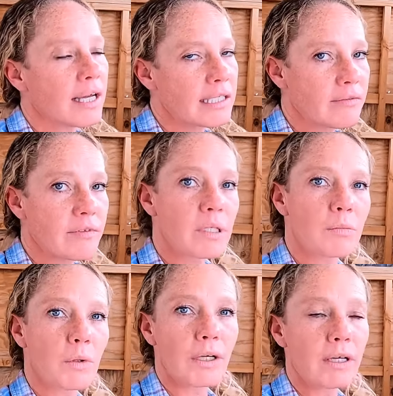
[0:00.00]
as of
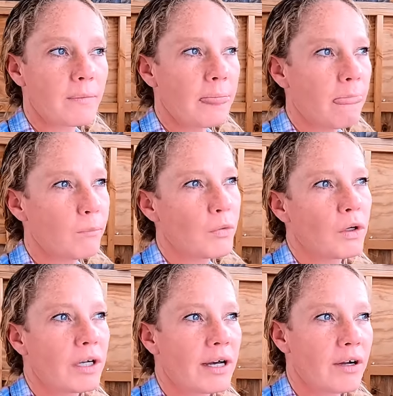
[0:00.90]
this morning,
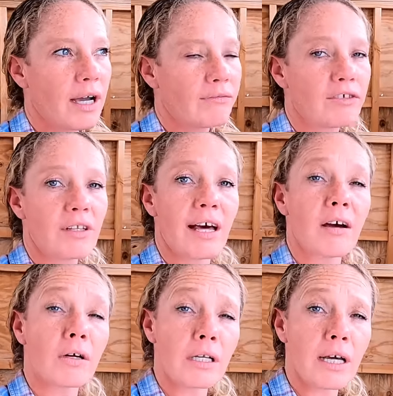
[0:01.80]
or an hour after
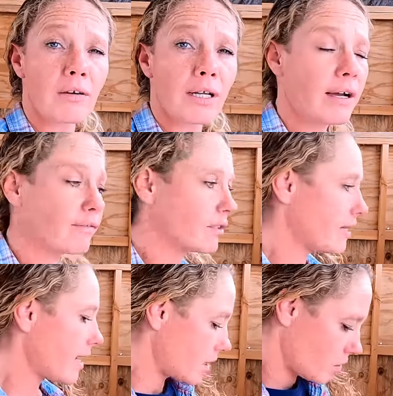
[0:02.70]
that, or an hour
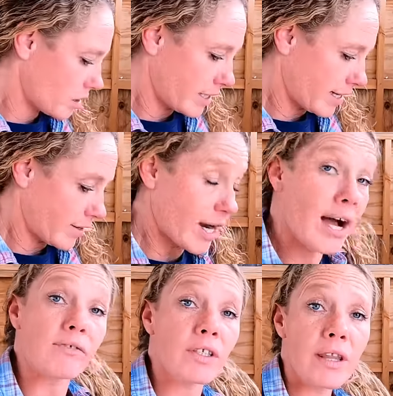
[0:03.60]
after that, or an hour
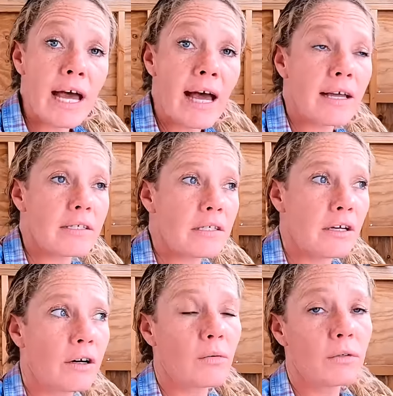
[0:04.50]
after that.
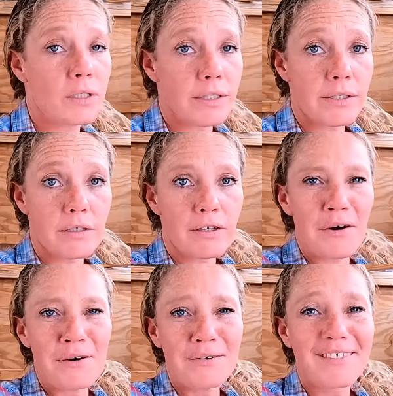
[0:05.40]
So we'll just
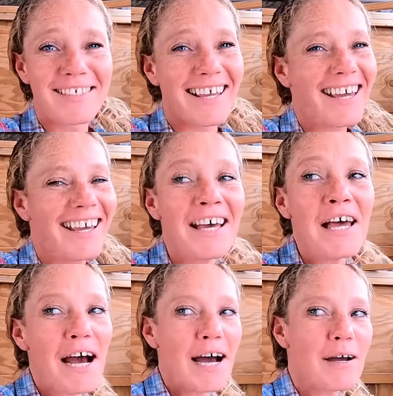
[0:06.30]
go see.
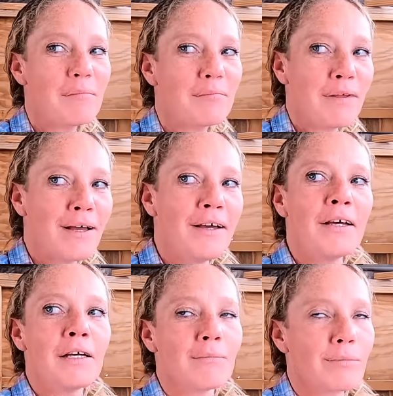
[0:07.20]
I'm
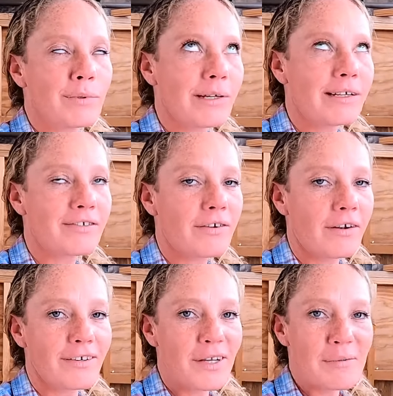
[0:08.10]
pretty
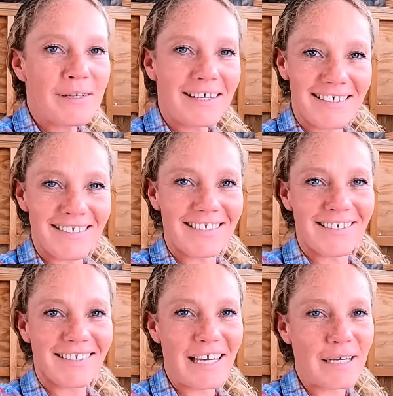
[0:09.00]
certain nobody else
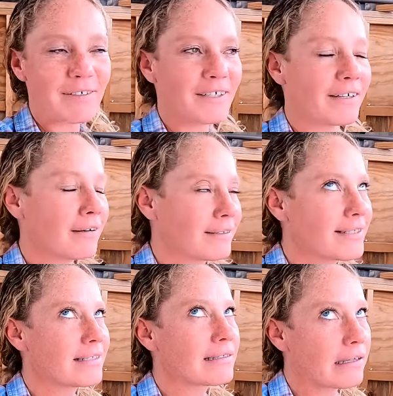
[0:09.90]
is in labor
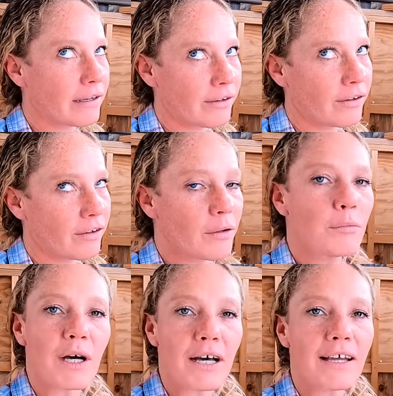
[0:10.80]
still,
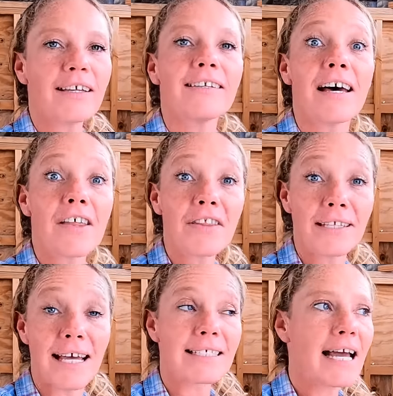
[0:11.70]
but
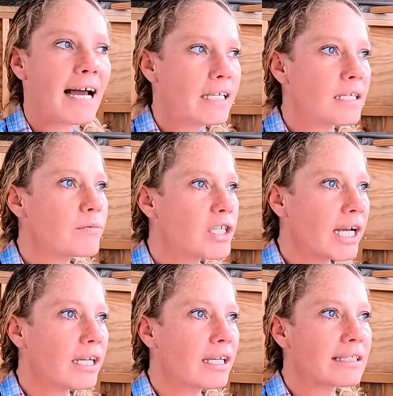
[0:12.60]
nonetheless, I keep
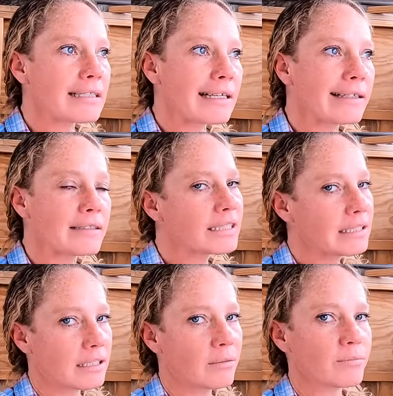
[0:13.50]
checking because
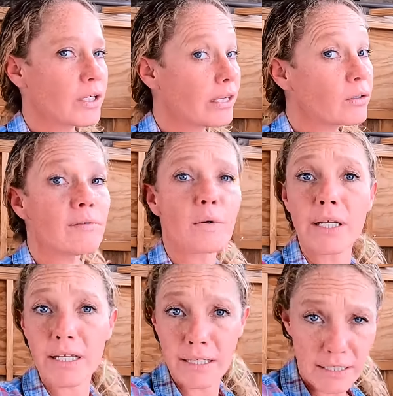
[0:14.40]
I'm trying to
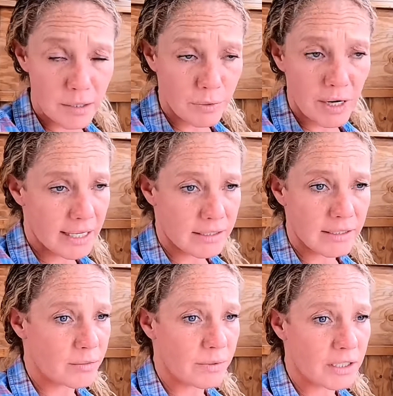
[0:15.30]
avoid any
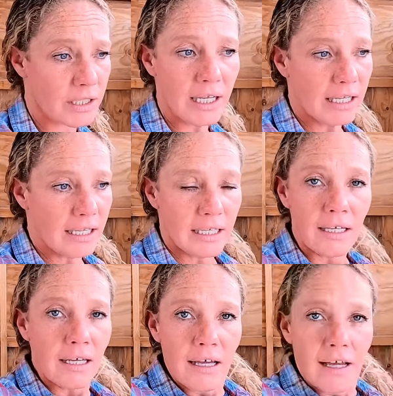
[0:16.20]
surprises, which,
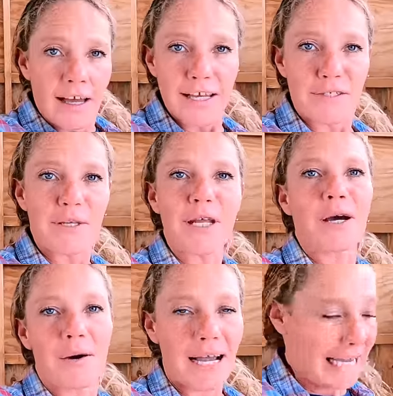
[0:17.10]
as we
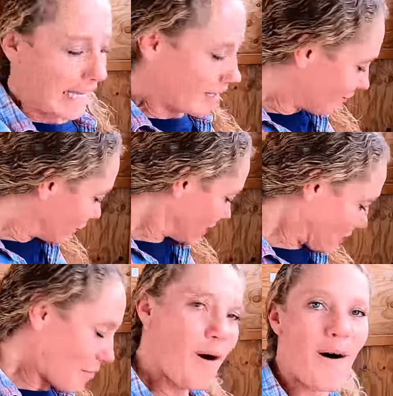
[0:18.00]
know, I can't avoid
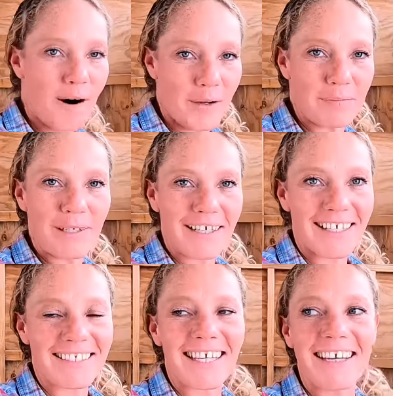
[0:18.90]
them all,
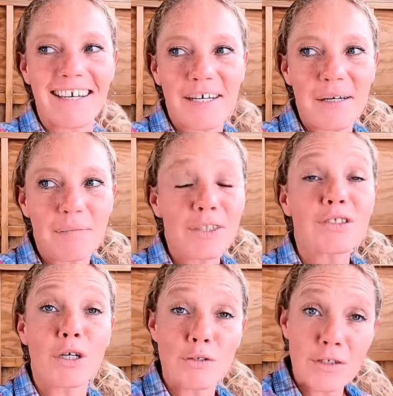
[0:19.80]
but
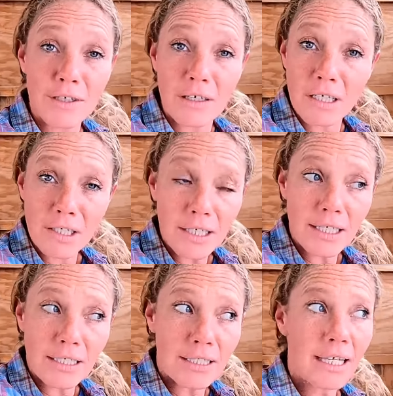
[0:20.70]
does are looking
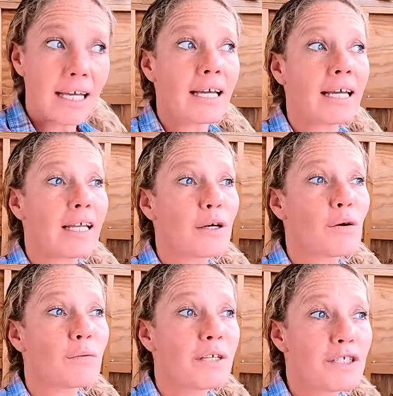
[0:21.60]
good,
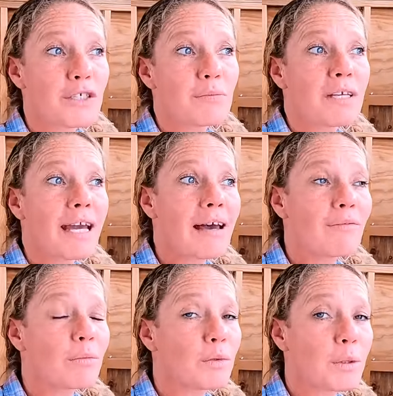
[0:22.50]
and we should be
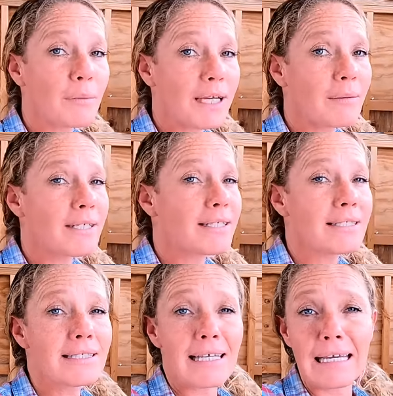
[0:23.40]
having more
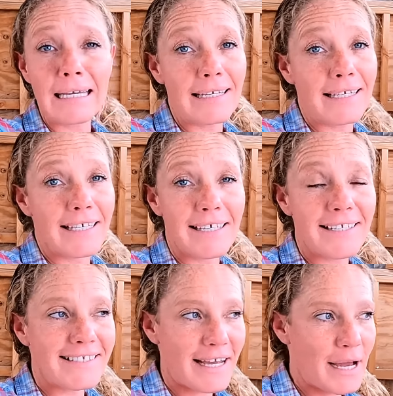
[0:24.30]
babies
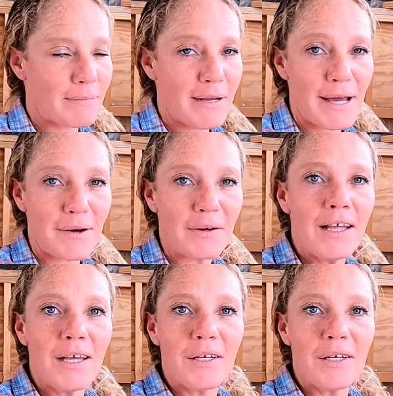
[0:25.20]
anytime now,